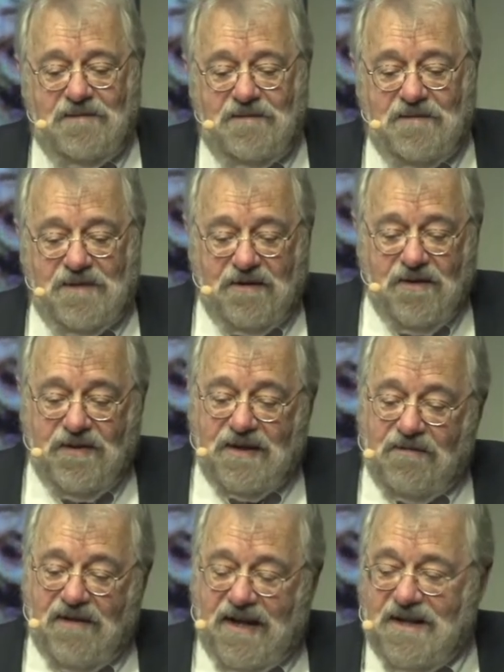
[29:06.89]
Another
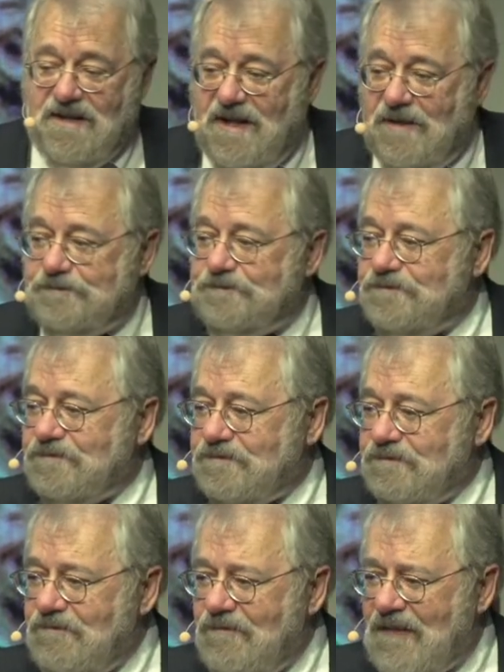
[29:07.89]
thing that Reagan did,
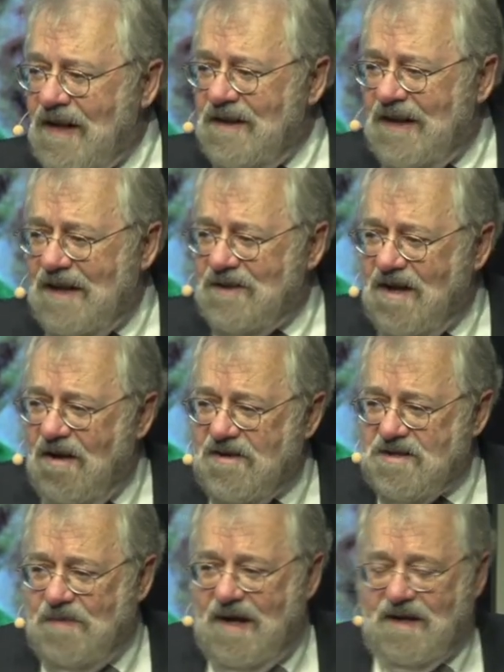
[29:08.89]
he liked
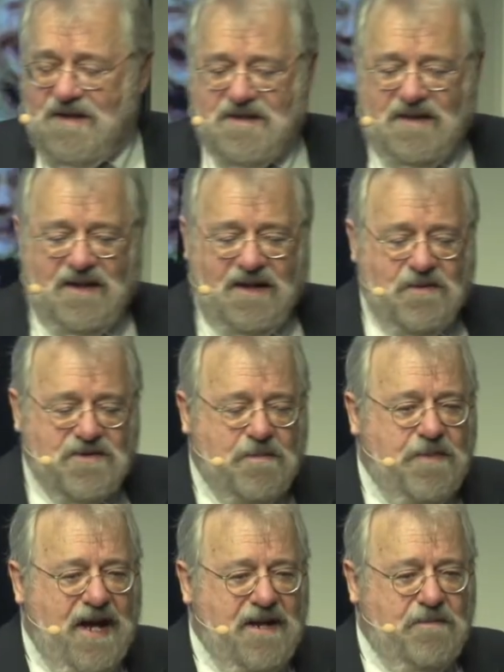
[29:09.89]
correspondence. He, liked, he was a
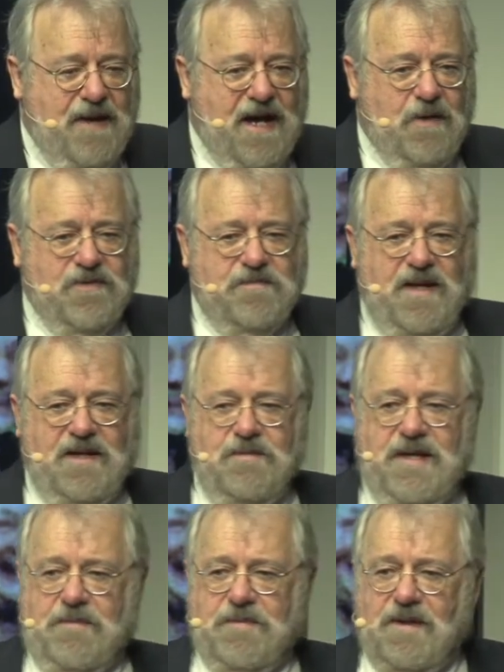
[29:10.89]
pen pal with many
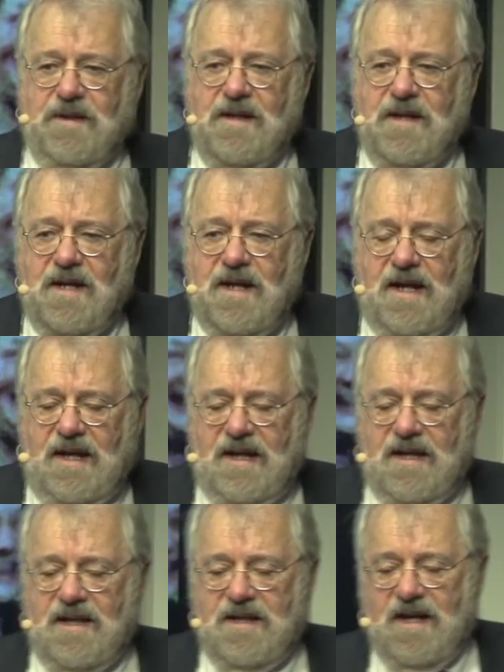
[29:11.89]
people.
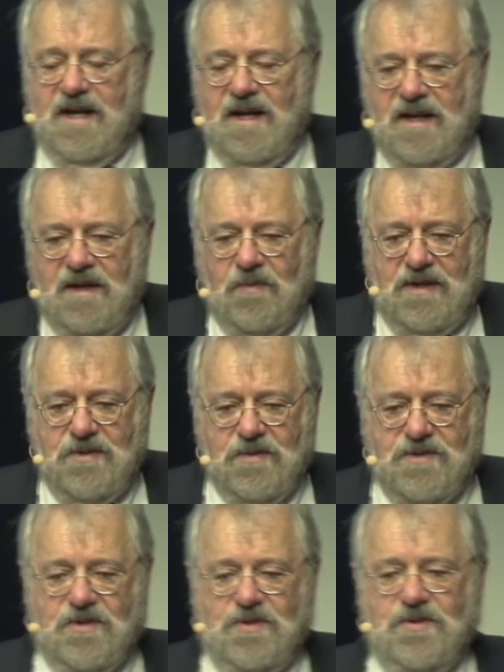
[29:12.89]
And uh, he went to
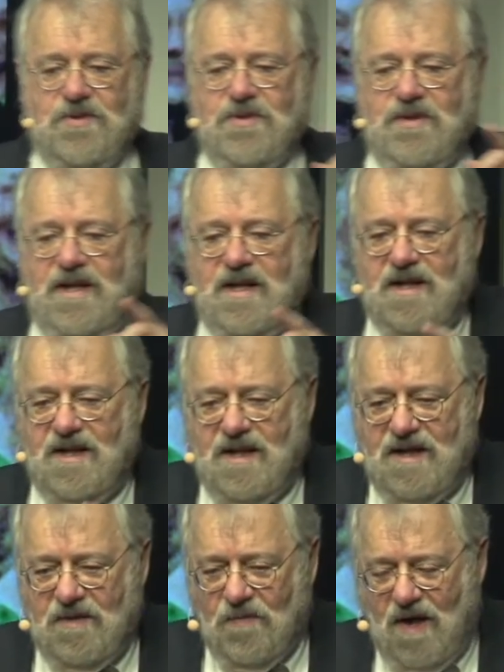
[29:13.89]
a school in
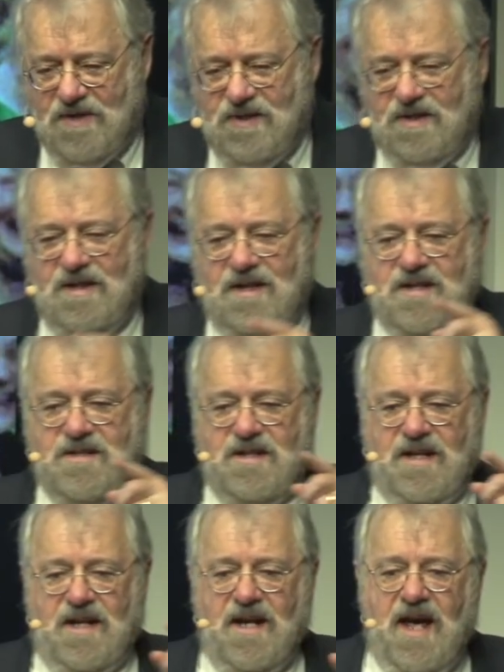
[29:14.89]
Washington, D
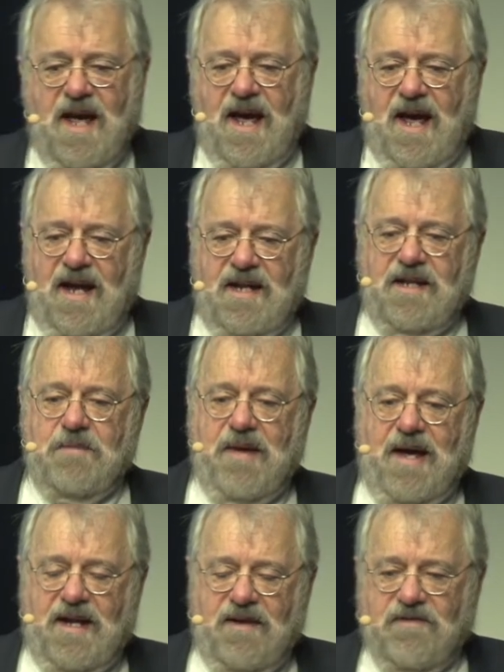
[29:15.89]
C, and he
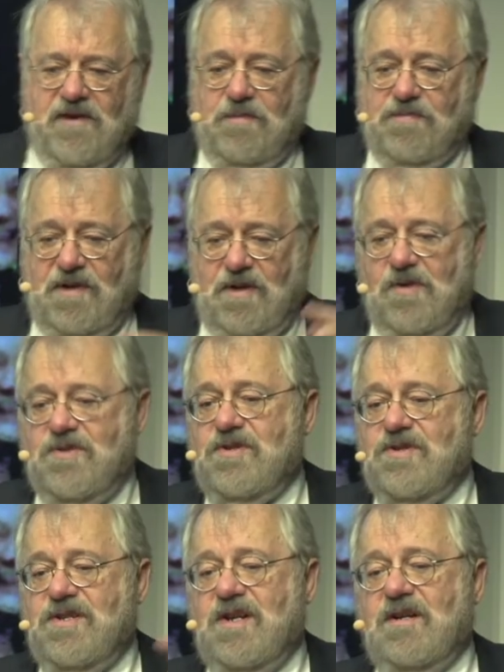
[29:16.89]
met a very
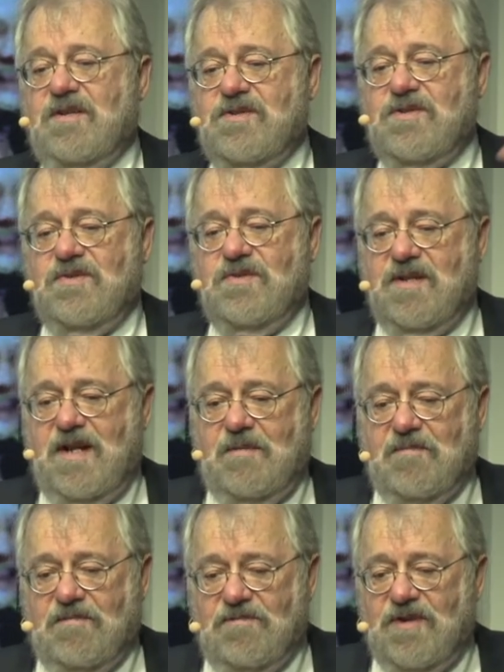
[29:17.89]
precocious young student
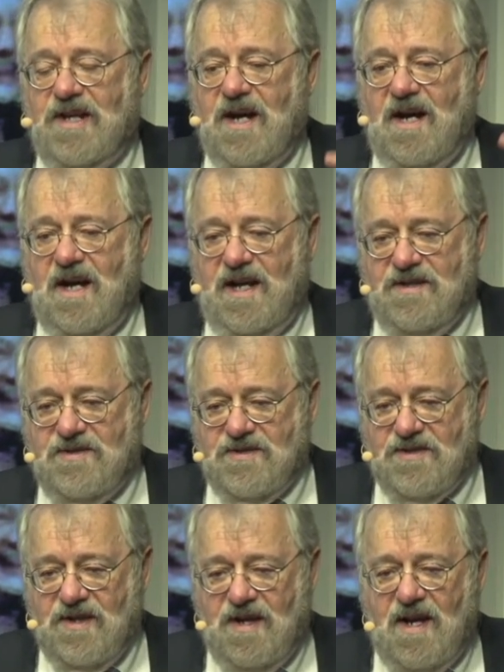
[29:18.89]
named Rudy
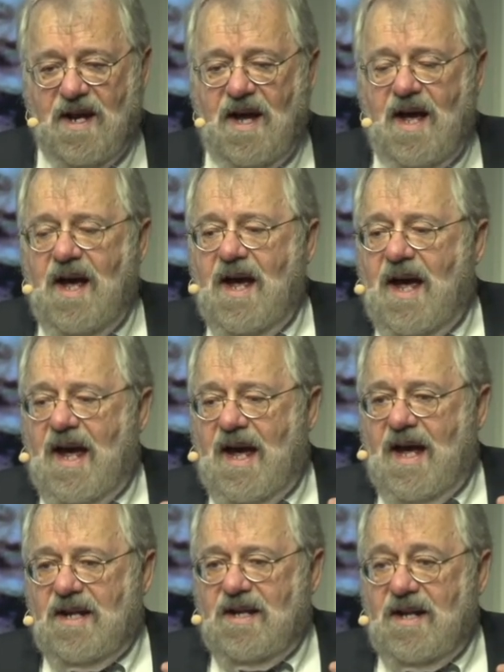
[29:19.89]
Hines.
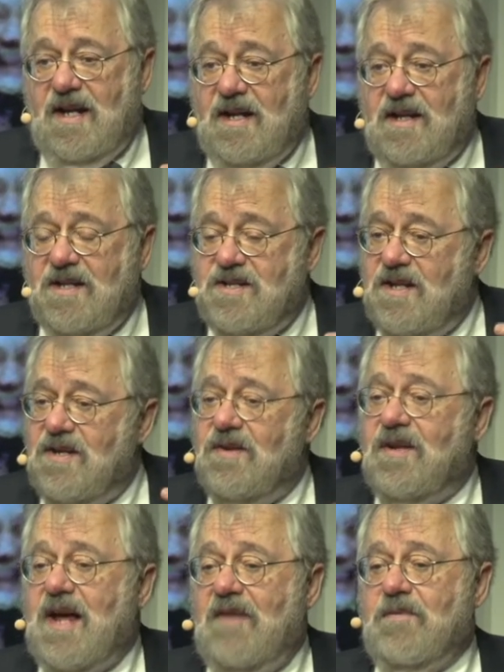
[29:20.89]
And he
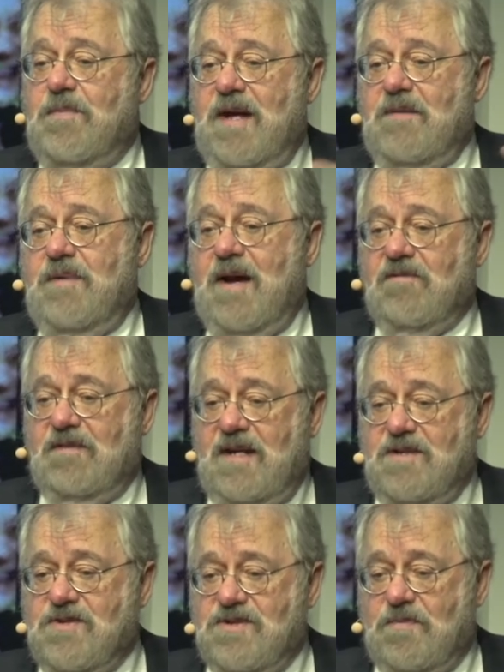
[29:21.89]
continued to have a pen pal
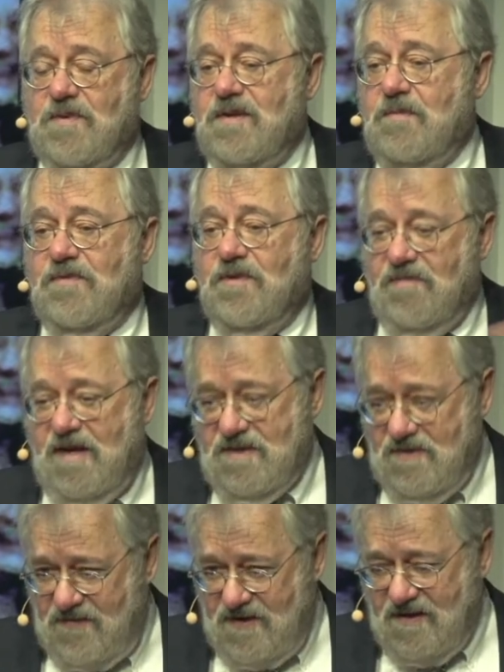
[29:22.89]
relationship with him for the
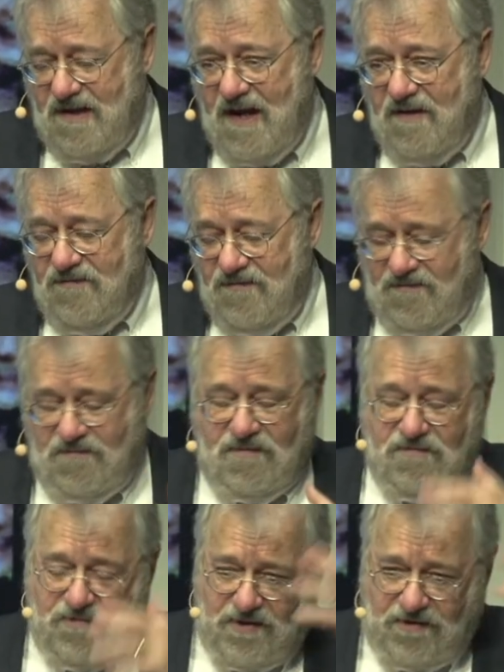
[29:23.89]
rest of his life
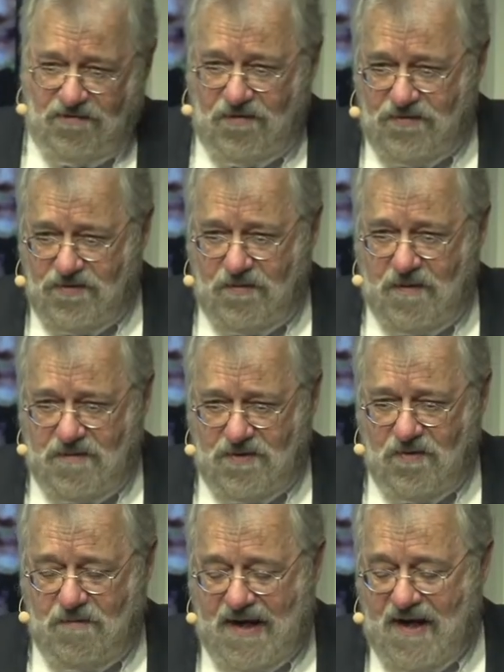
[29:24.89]
when Rudy grew to a,
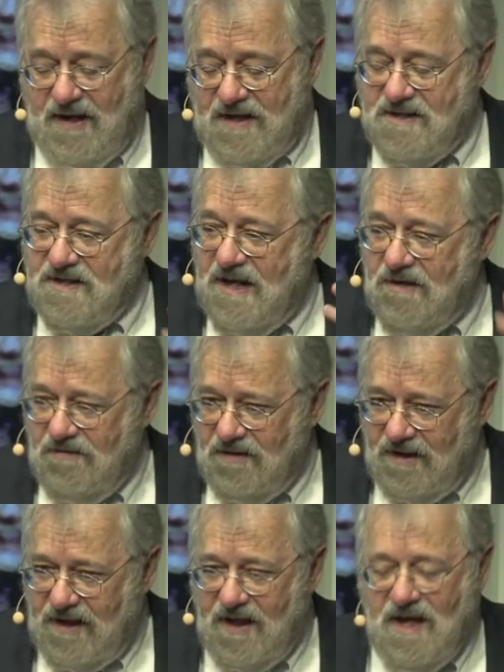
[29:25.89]
to a man. And
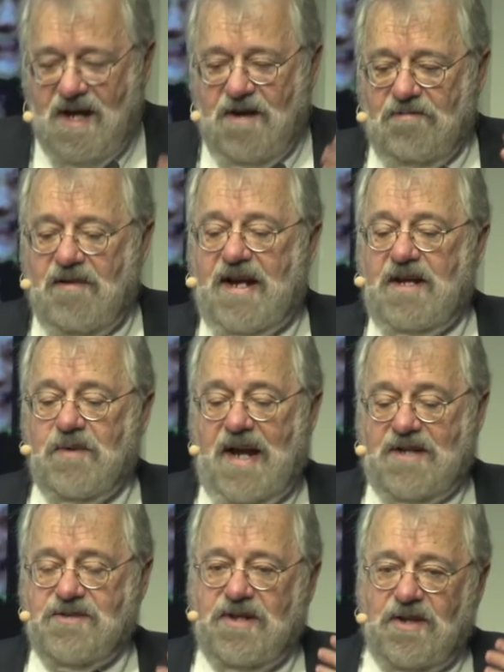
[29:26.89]
secretly, Reagan would
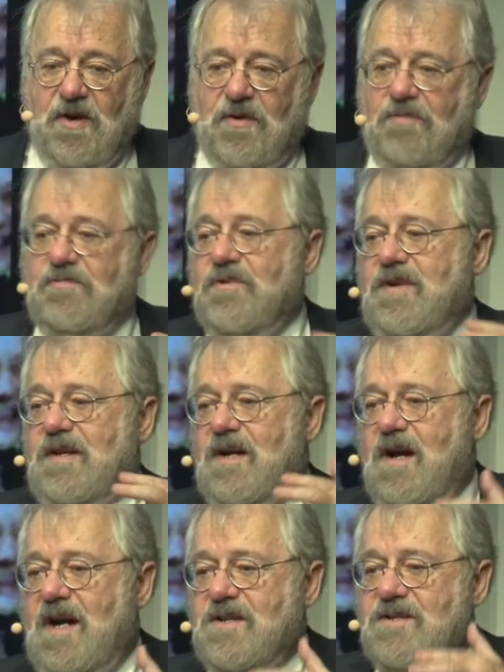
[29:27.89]
actually go to Rudy
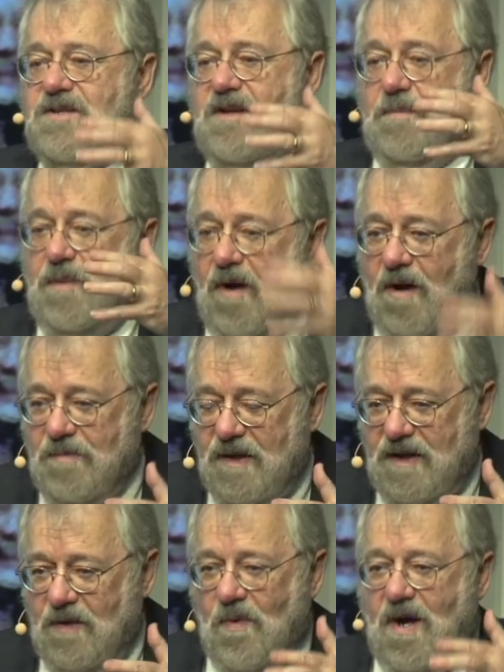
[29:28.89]
Hines'
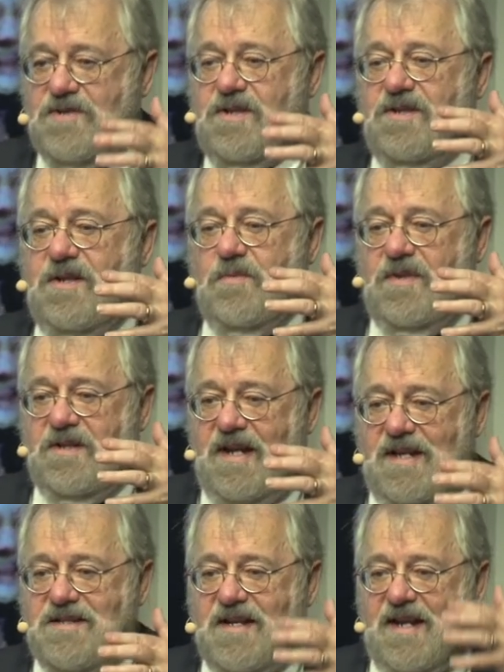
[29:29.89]
apartment in Washington with
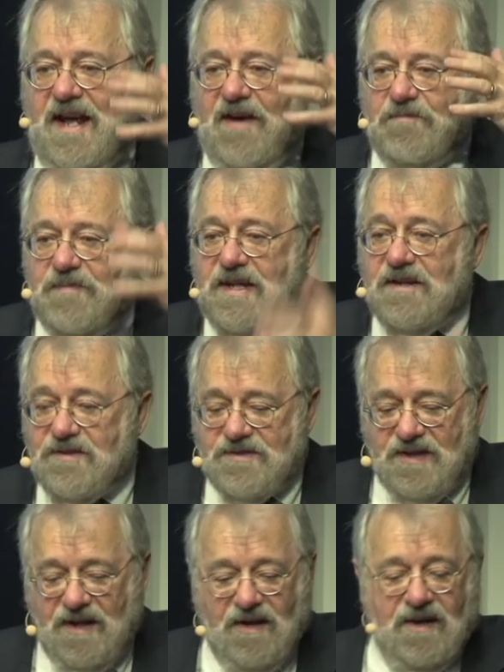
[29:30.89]
Nancy and have
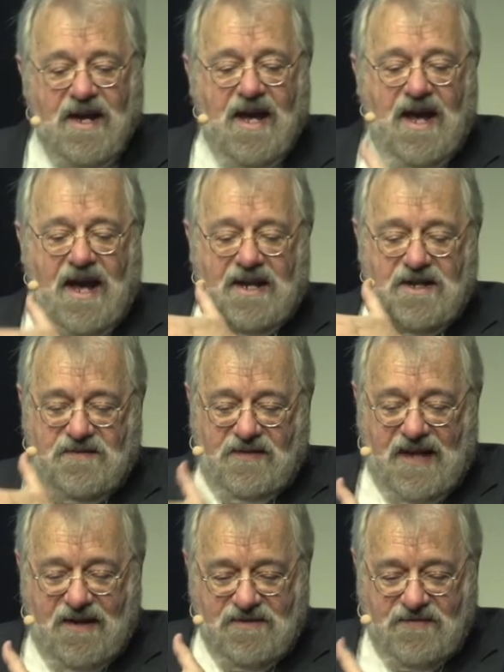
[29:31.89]
meals there. And his
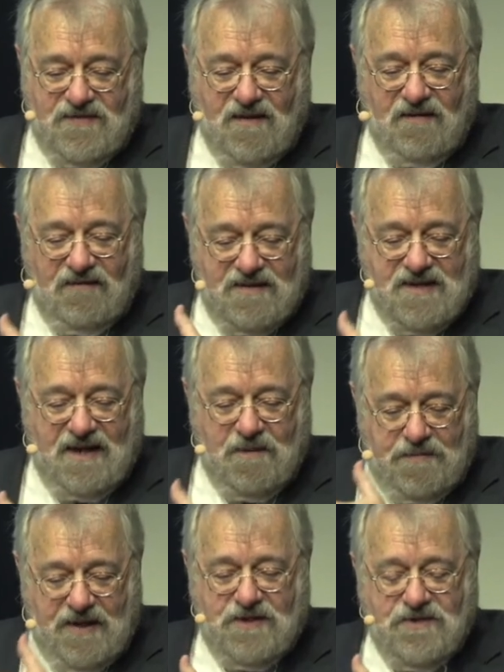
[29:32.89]
Philadelphia photographer would take a
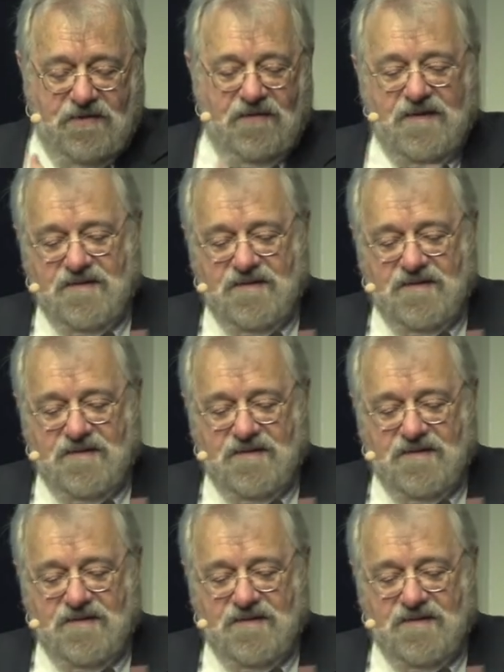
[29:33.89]
picture of him.